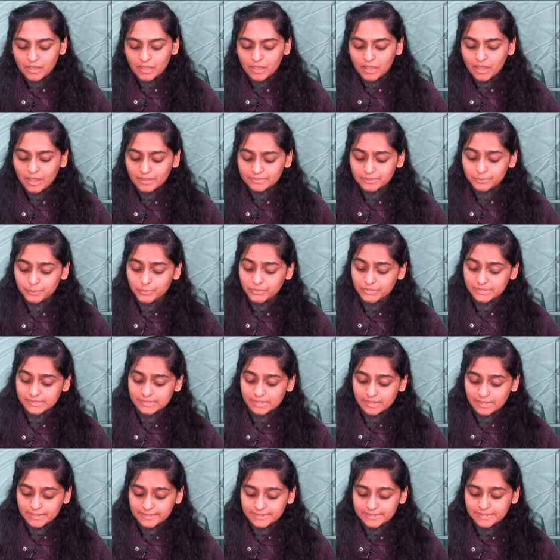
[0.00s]
Are the
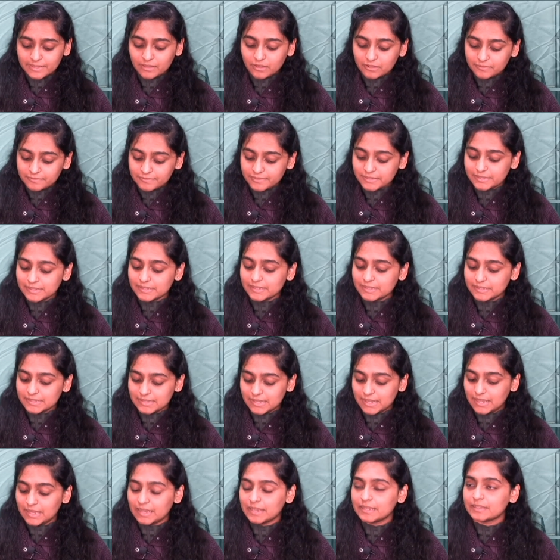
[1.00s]
presiding officers
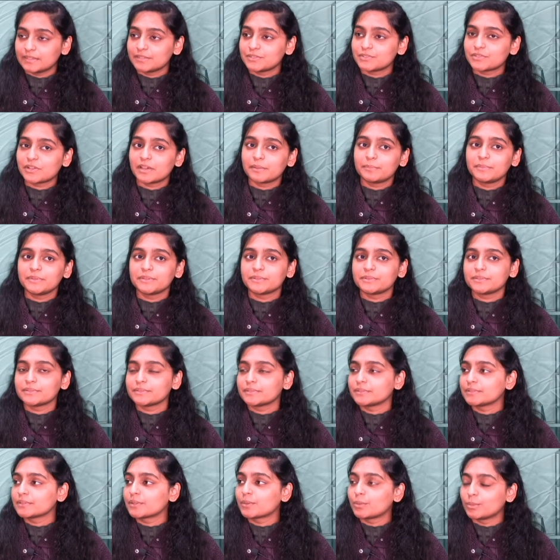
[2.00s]
in the
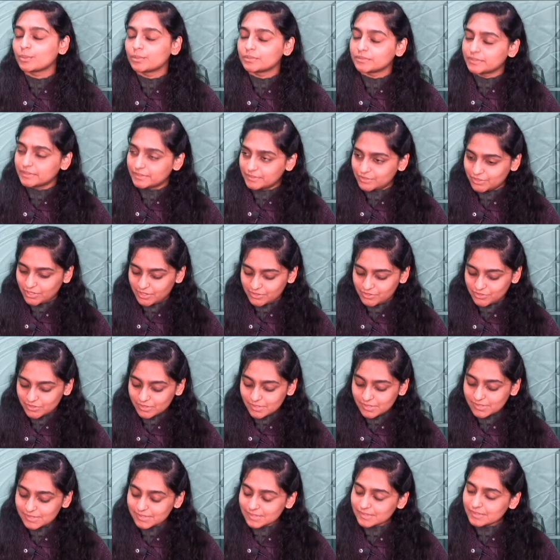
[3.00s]
tribunal called
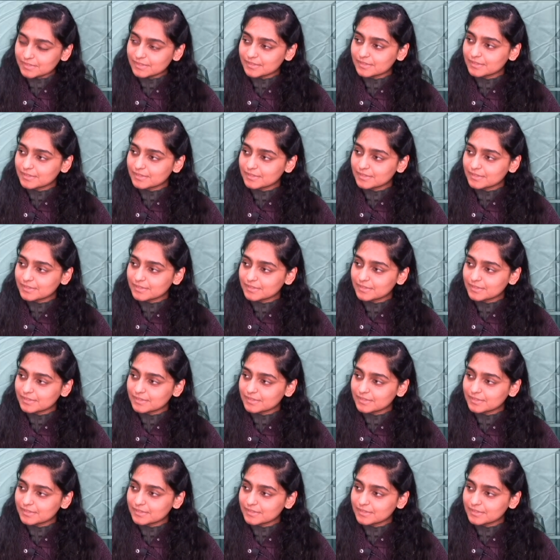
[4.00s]
judges?